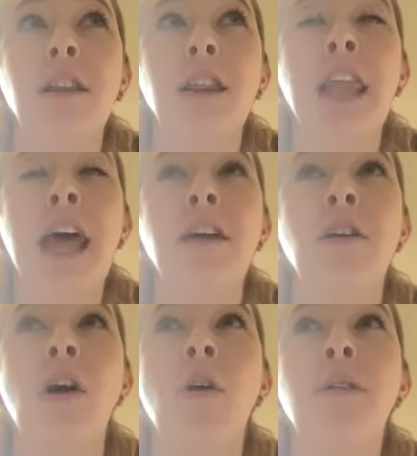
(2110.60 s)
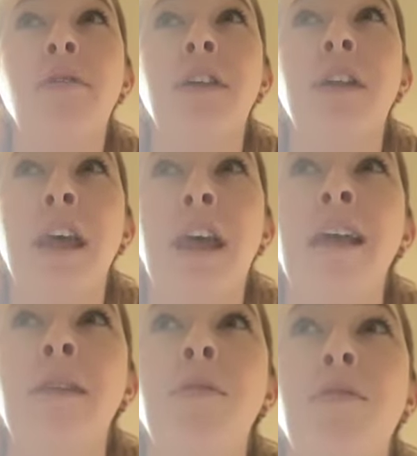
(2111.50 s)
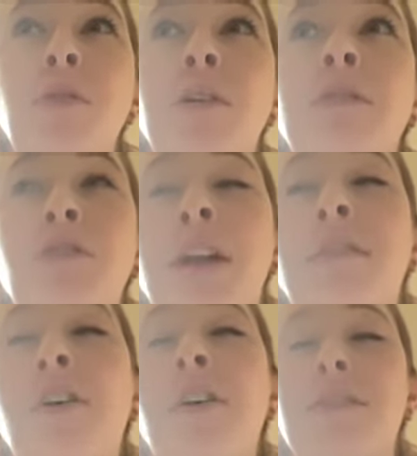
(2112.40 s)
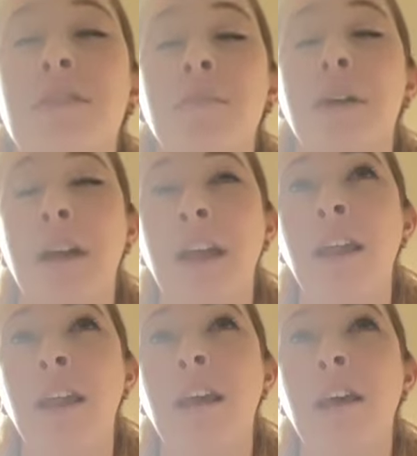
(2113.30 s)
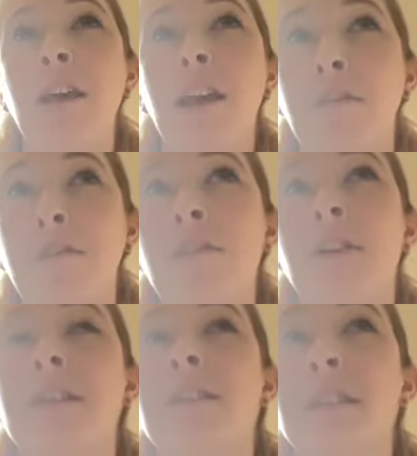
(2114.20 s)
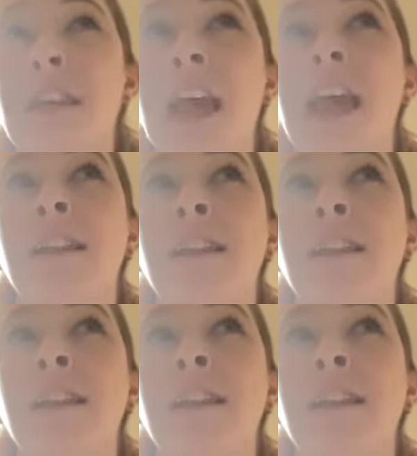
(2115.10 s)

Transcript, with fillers: let go of the day before you try to fall asleep yes. at night. If you can yes. say at